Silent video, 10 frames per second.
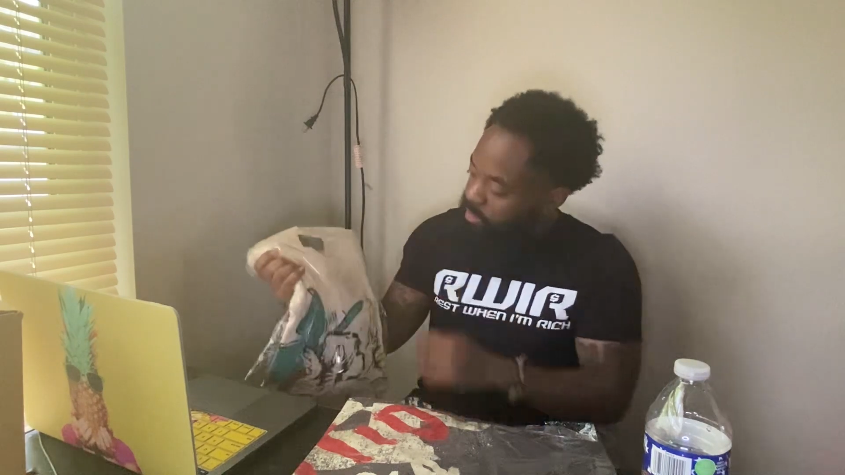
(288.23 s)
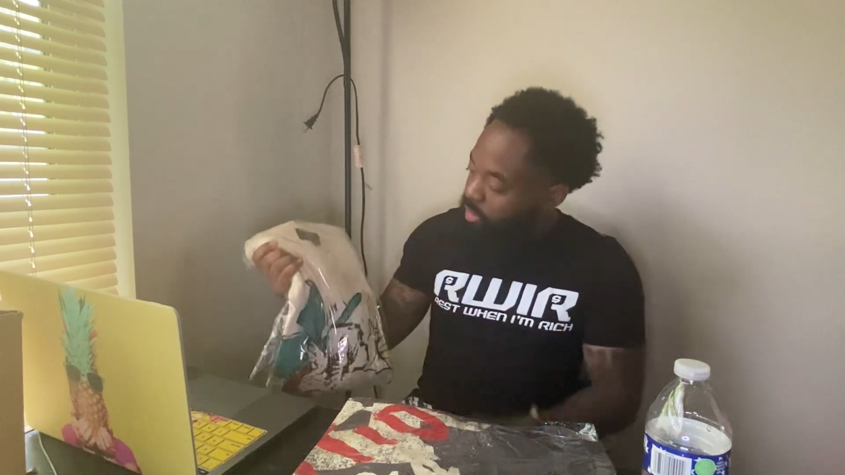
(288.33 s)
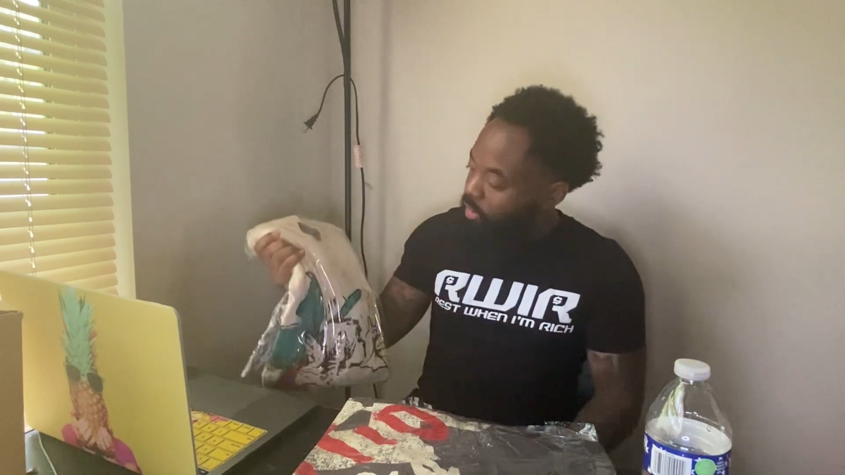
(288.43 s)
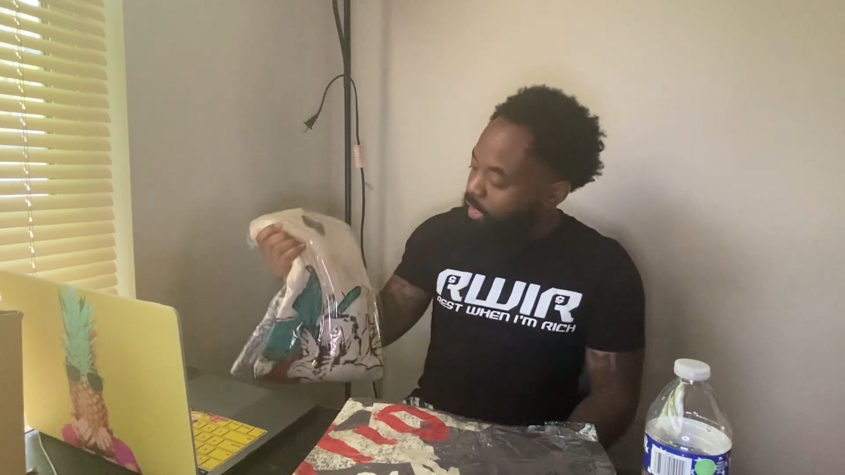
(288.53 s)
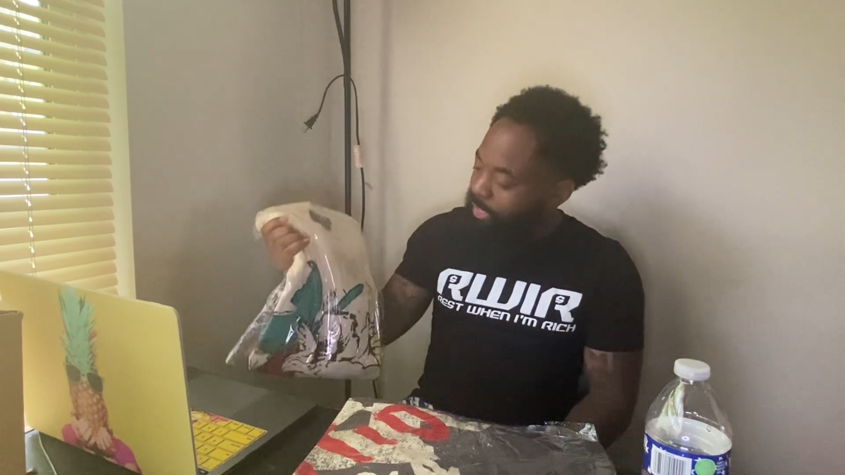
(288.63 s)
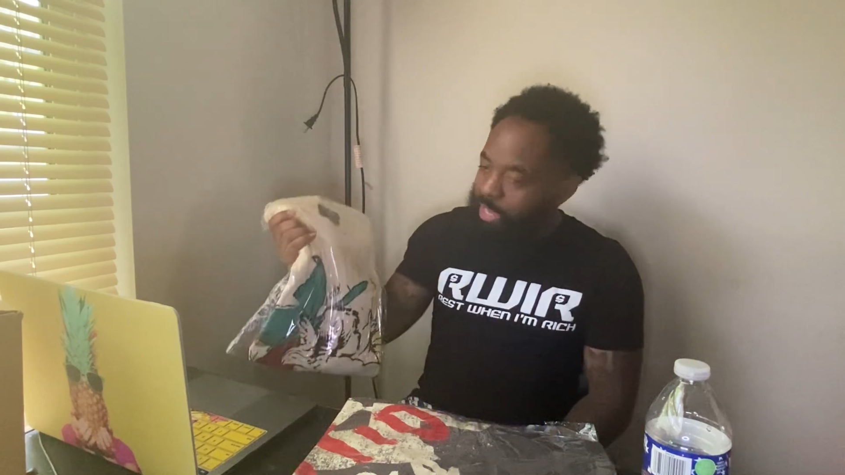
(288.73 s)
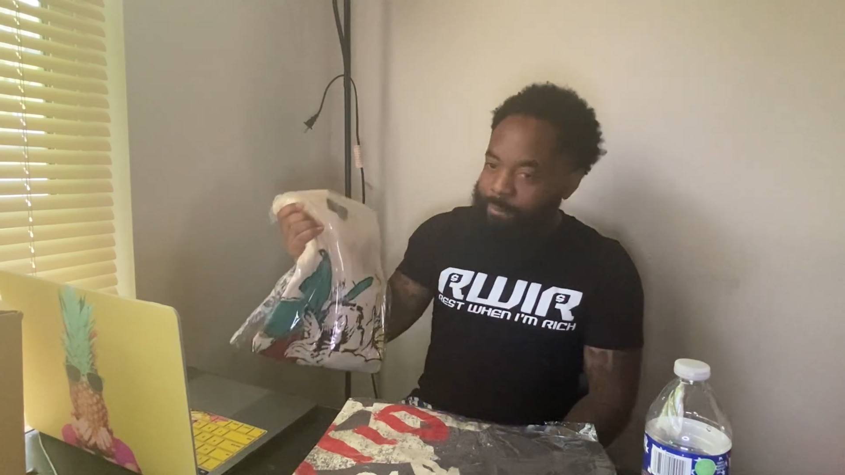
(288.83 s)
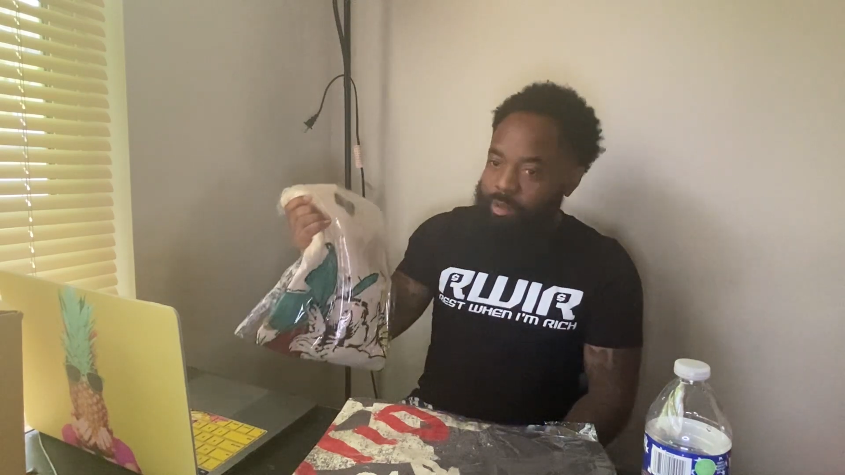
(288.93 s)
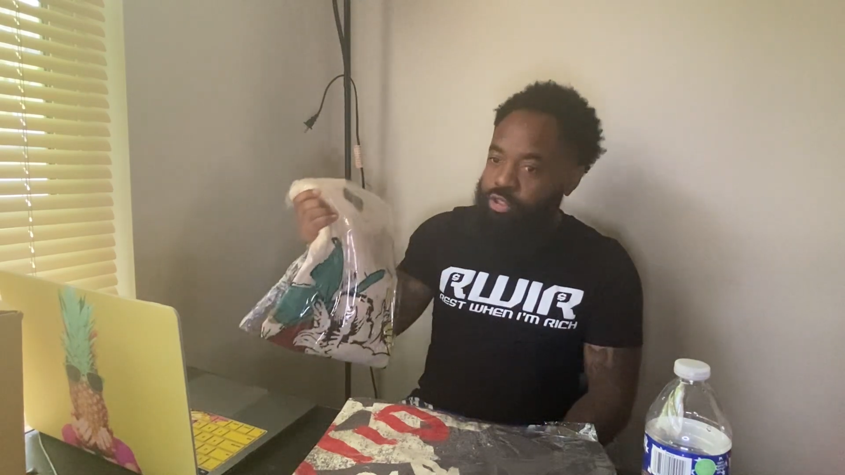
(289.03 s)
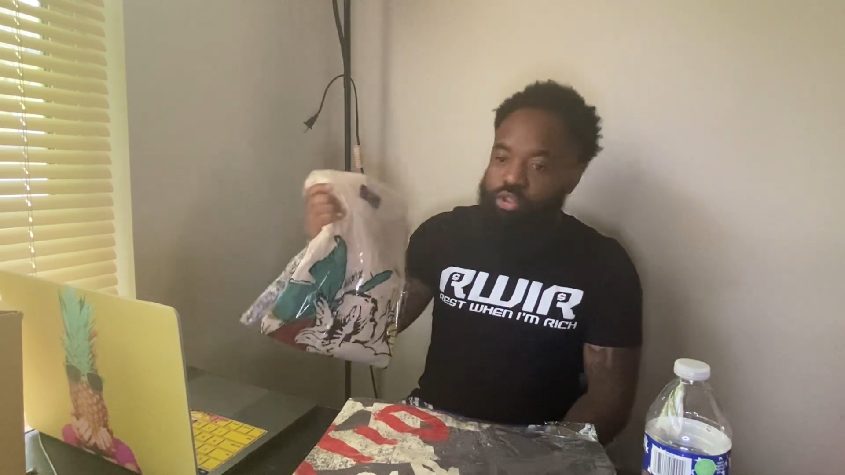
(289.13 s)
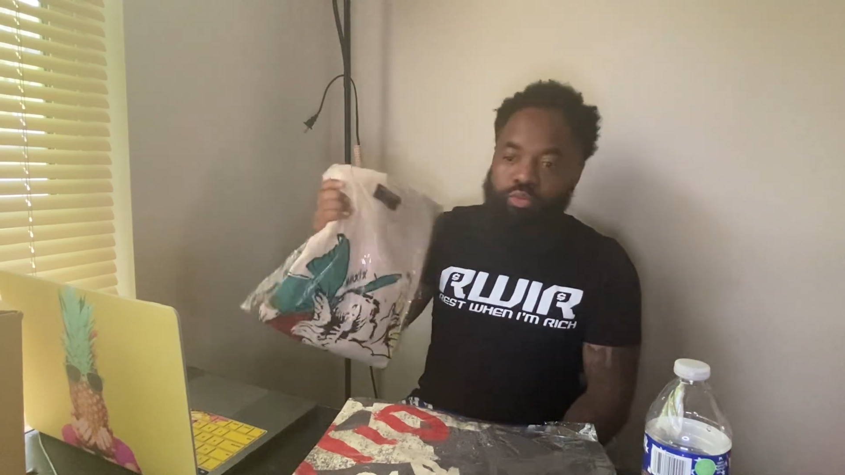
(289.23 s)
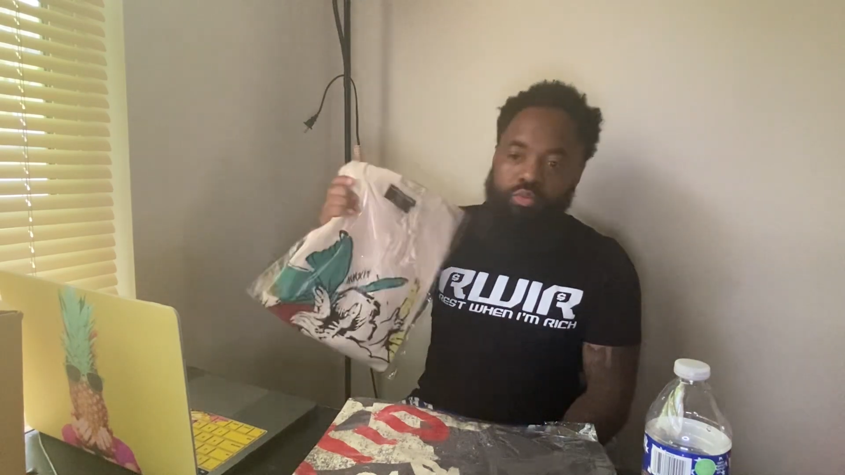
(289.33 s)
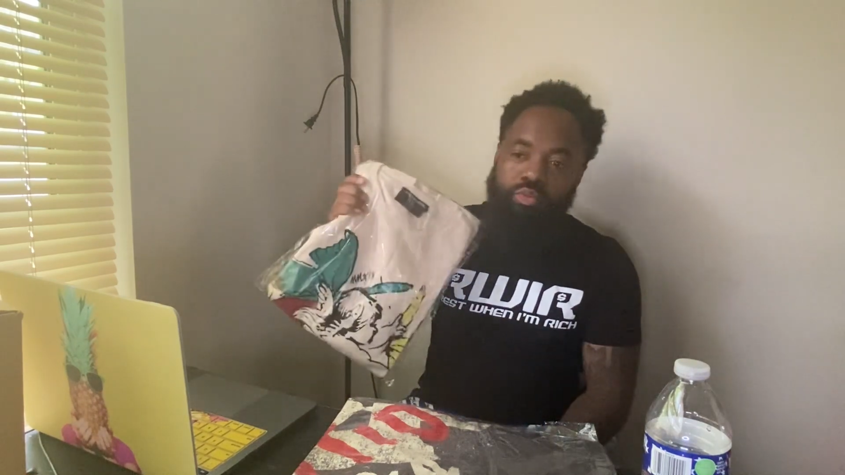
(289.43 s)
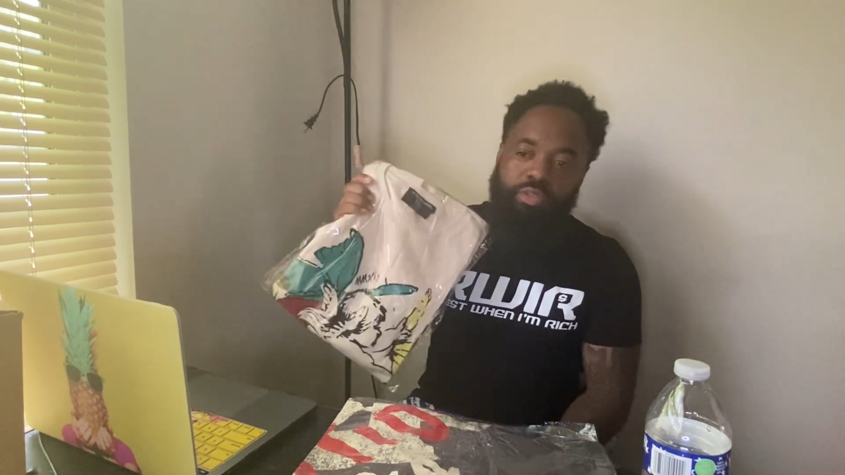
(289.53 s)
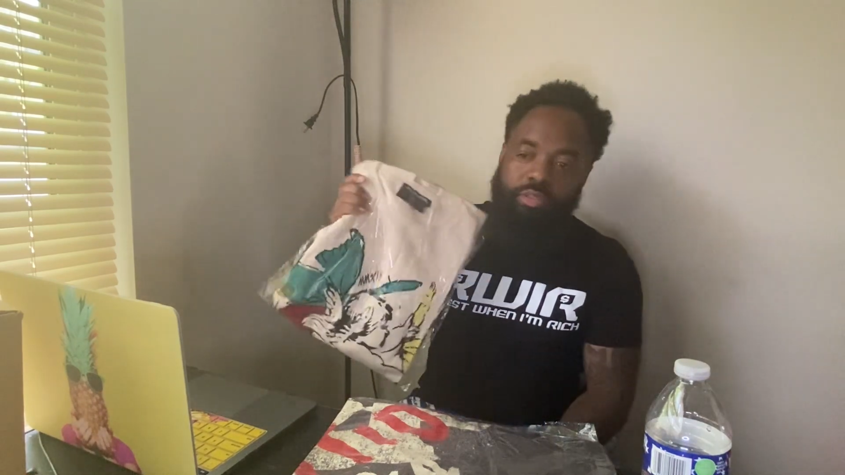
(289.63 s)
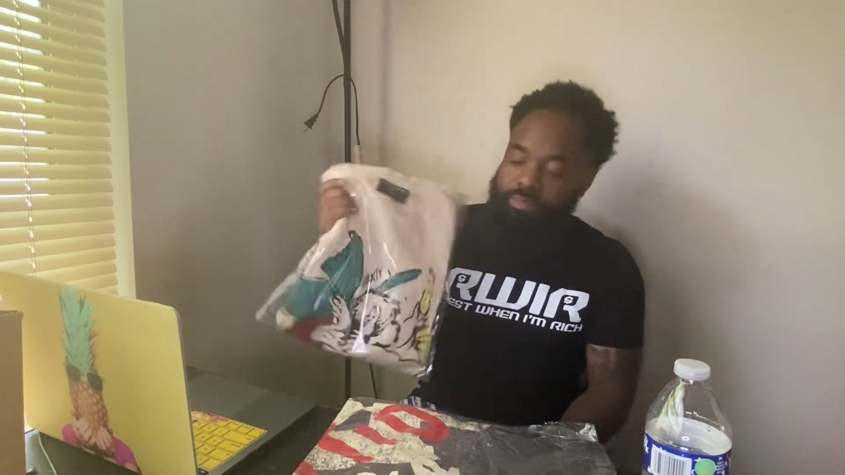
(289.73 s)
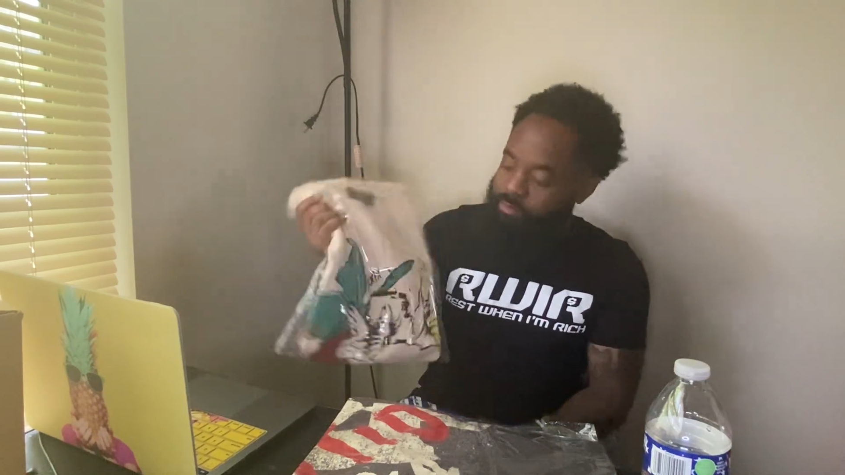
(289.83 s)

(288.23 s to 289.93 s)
Oh, and I got my shoes.